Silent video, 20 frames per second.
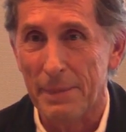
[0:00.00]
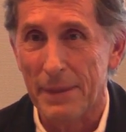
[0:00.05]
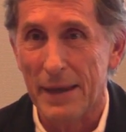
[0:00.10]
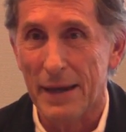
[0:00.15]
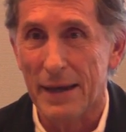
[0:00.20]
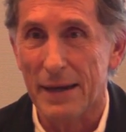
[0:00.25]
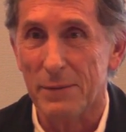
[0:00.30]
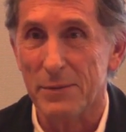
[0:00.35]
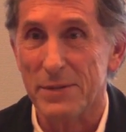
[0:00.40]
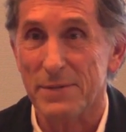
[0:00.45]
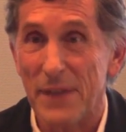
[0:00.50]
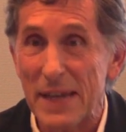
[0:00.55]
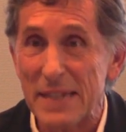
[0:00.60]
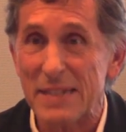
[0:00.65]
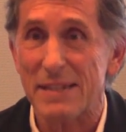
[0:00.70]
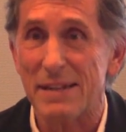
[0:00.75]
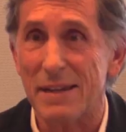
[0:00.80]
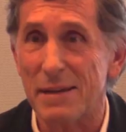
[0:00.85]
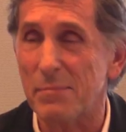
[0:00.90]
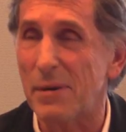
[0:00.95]
And I was
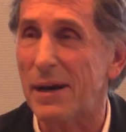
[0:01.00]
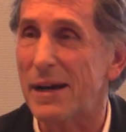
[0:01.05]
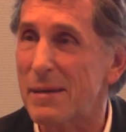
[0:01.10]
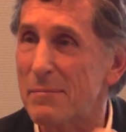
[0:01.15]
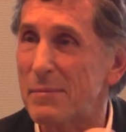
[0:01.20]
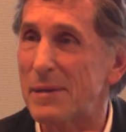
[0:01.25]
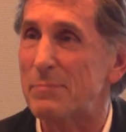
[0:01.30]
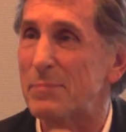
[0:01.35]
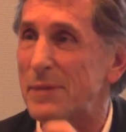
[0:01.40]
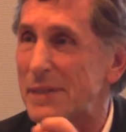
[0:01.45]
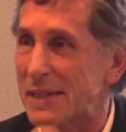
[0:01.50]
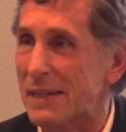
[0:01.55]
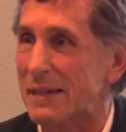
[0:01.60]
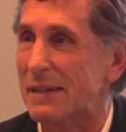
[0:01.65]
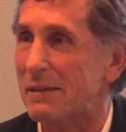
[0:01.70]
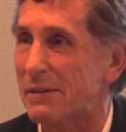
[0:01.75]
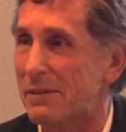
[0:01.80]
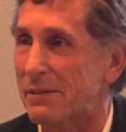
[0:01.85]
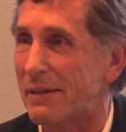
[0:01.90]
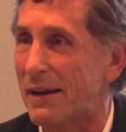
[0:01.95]
fascinated by him in
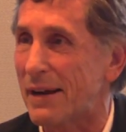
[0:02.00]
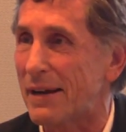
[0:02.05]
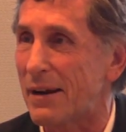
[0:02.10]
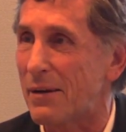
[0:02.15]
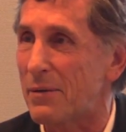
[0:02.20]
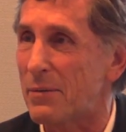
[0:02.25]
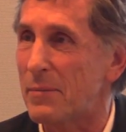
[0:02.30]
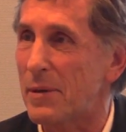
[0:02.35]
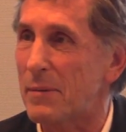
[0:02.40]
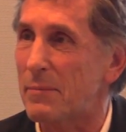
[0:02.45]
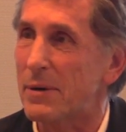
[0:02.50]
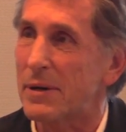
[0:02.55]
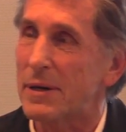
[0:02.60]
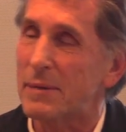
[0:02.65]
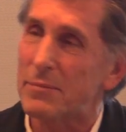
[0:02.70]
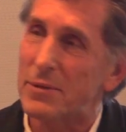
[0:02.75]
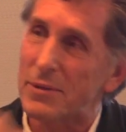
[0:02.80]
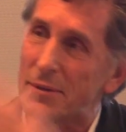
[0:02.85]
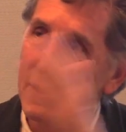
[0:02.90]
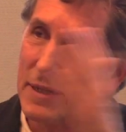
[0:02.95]
particular. And I remember
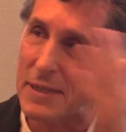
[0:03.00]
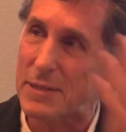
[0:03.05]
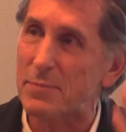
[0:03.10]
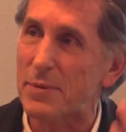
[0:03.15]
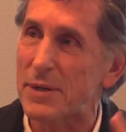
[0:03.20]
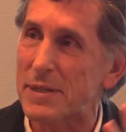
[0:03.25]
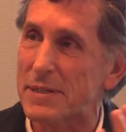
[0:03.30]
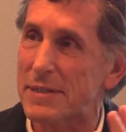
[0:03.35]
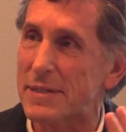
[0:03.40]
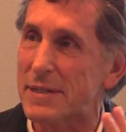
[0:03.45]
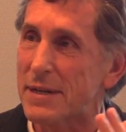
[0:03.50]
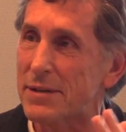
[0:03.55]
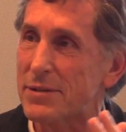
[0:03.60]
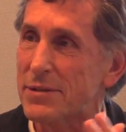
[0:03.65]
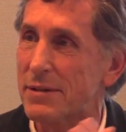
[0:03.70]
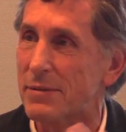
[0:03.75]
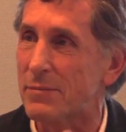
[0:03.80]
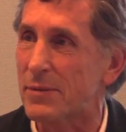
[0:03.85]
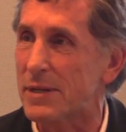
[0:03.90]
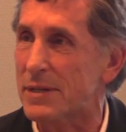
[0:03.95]
him doing his
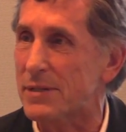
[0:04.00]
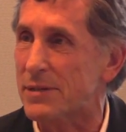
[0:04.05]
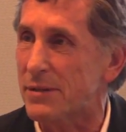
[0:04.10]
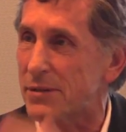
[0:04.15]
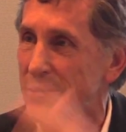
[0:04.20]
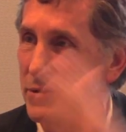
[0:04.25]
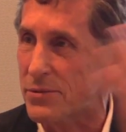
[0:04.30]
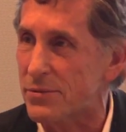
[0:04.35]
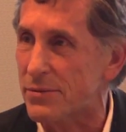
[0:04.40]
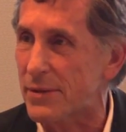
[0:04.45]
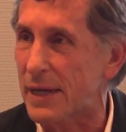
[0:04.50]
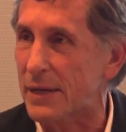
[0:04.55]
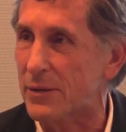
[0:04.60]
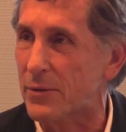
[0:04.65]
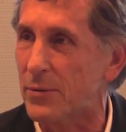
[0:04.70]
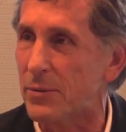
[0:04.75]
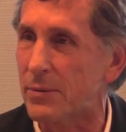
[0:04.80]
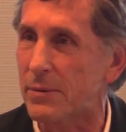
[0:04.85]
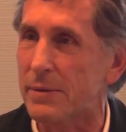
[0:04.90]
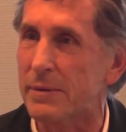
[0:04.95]
presentation where he's going to do that
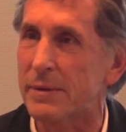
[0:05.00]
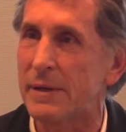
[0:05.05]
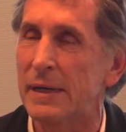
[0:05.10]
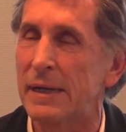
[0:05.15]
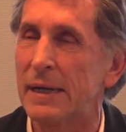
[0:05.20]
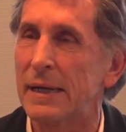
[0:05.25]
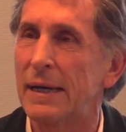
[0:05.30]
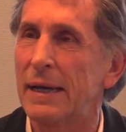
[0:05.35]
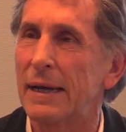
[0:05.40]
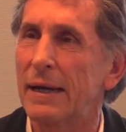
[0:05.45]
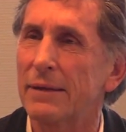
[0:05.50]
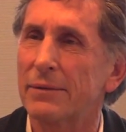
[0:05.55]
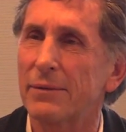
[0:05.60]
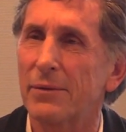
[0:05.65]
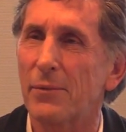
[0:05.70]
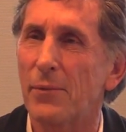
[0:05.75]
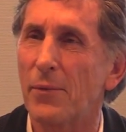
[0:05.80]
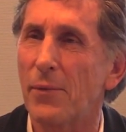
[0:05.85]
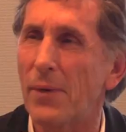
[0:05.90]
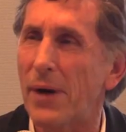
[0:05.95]
quarter. I
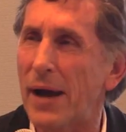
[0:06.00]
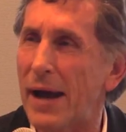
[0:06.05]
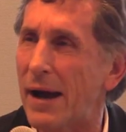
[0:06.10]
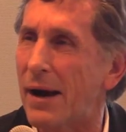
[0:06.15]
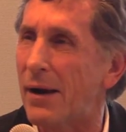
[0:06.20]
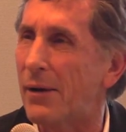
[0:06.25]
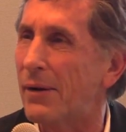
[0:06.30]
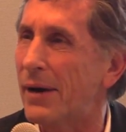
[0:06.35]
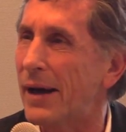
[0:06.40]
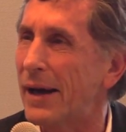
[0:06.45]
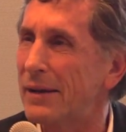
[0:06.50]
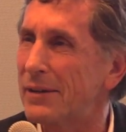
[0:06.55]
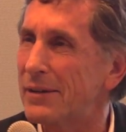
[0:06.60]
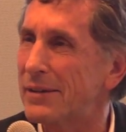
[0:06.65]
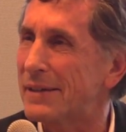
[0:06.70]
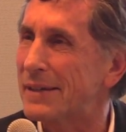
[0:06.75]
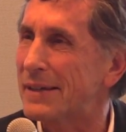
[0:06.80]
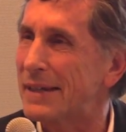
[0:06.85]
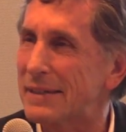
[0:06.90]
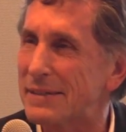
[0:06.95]
thought, wow, how do
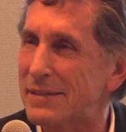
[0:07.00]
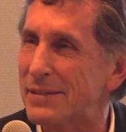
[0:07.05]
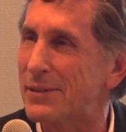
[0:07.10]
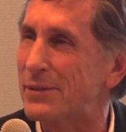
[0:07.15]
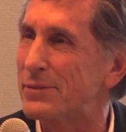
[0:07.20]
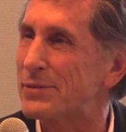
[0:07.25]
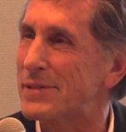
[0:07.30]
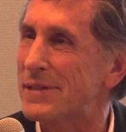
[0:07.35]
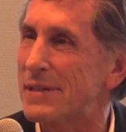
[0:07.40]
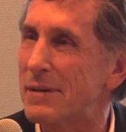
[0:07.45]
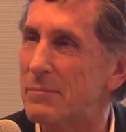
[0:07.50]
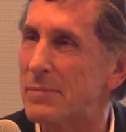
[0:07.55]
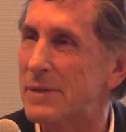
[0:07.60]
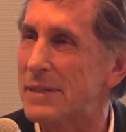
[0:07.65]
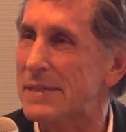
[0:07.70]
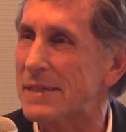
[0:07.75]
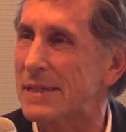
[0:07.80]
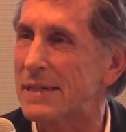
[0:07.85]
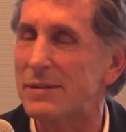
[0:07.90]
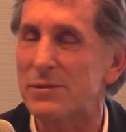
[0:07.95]
you get to those
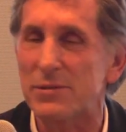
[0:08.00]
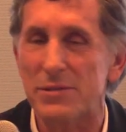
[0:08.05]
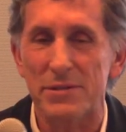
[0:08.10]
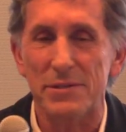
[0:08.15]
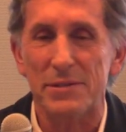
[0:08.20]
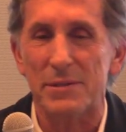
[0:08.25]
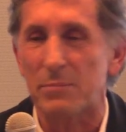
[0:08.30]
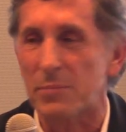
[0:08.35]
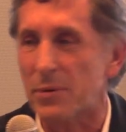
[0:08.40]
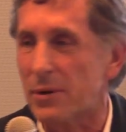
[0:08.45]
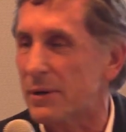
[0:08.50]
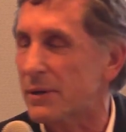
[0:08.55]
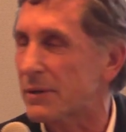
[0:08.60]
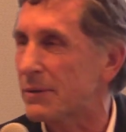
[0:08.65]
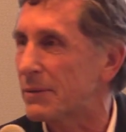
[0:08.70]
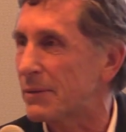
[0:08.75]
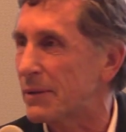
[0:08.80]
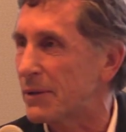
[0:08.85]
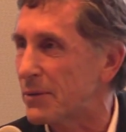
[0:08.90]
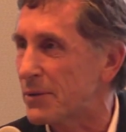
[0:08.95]
numbers? And he introduced a product
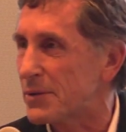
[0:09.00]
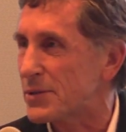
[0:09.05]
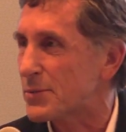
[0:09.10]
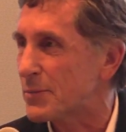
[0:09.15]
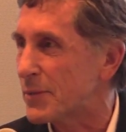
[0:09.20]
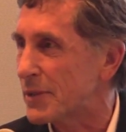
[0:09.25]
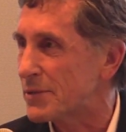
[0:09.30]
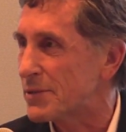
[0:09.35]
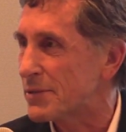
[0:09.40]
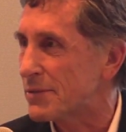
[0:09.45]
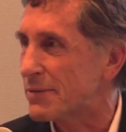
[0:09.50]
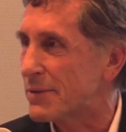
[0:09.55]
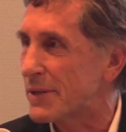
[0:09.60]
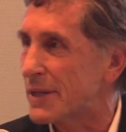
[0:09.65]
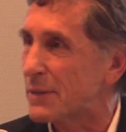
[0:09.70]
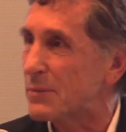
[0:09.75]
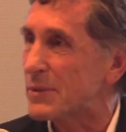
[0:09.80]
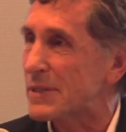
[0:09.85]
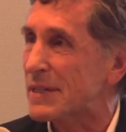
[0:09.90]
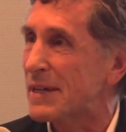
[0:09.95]
called Lotus 123.
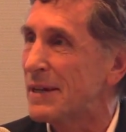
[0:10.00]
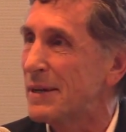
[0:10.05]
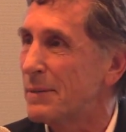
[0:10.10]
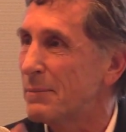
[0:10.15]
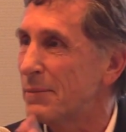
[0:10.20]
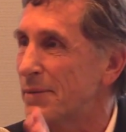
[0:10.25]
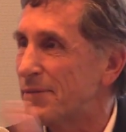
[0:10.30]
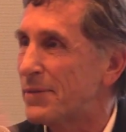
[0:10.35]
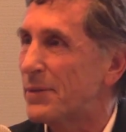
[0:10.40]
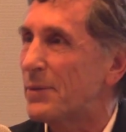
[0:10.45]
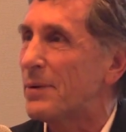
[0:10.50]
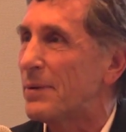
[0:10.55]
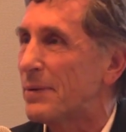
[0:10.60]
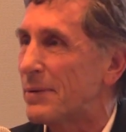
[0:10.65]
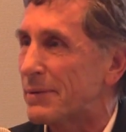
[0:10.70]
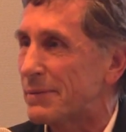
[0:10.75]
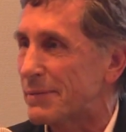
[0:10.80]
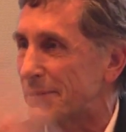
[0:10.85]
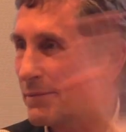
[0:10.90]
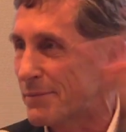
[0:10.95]
That was
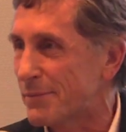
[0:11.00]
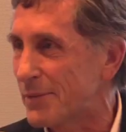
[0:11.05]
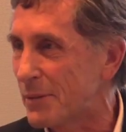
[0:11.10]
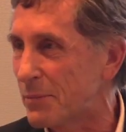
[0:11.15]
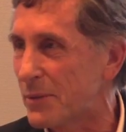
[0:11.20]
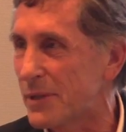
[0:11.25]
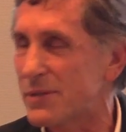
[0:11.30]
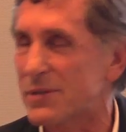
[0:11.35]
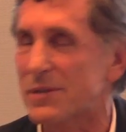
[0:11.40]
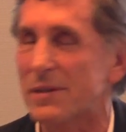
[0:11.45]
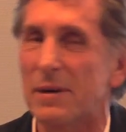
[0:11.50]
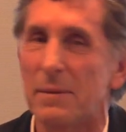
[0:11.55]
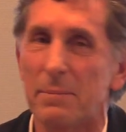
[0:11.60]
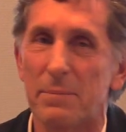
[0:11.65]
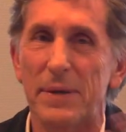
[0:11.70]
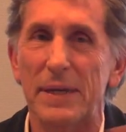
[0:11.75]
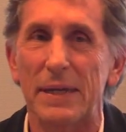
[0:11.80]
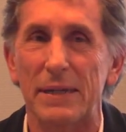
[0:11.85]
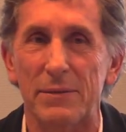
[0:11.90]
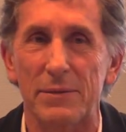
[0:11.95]
before we used to
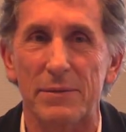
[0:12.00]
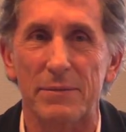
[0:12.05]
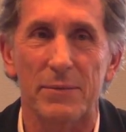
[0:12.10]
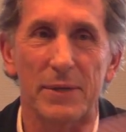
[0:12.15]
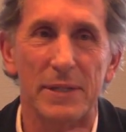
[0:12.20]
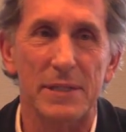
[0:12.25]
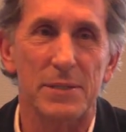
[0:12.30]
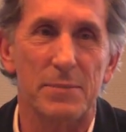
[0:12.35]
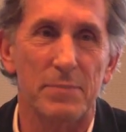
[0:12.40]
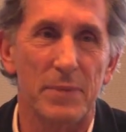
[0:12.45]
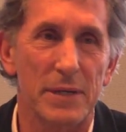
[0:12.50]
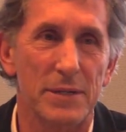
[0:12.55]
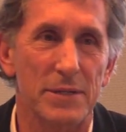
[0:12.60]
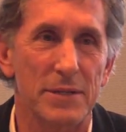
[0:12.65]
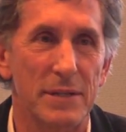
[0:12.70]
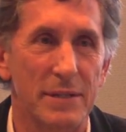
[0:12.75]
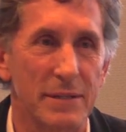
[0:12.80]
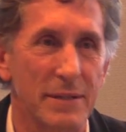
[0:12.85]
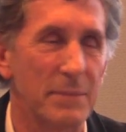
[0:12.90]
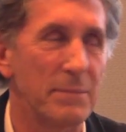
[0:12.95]
compete. One
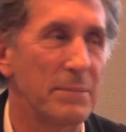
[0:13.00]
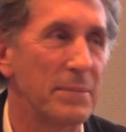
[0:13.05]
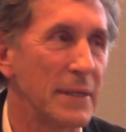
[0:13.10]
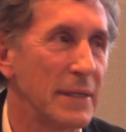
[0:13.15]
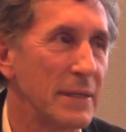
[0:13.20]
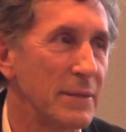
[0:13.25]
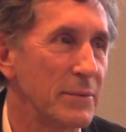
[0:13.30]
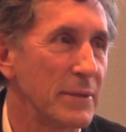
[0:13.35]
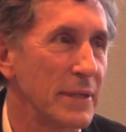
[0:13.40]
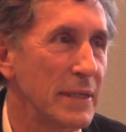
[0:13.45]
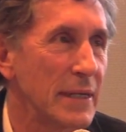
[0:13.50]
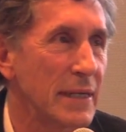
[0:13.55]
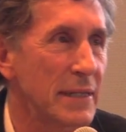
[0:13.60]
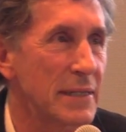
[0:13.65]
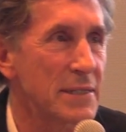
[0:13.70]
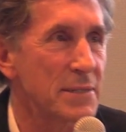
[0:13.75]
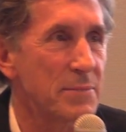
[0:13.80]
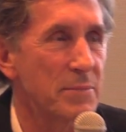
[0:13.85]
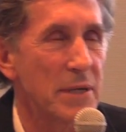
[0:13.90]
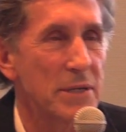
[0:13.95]
spreadsheet competed with
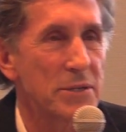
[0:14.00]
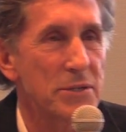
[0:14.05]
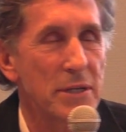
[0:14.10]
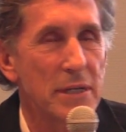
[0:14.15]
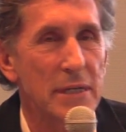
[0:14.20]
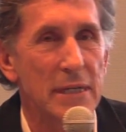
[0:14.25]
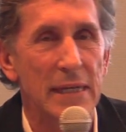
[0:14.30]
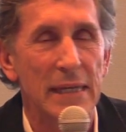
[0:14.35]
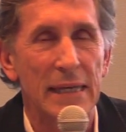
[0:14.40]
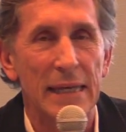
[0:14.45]
another spreadsheet.